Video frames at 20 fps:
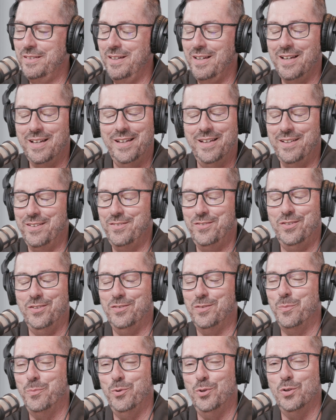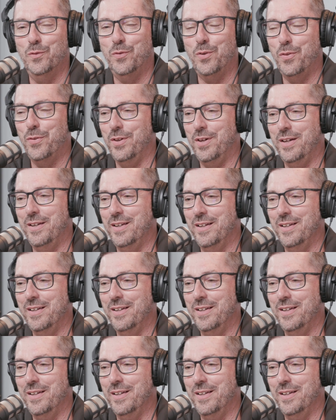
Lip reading: Yeah, it's just a beautiful thought.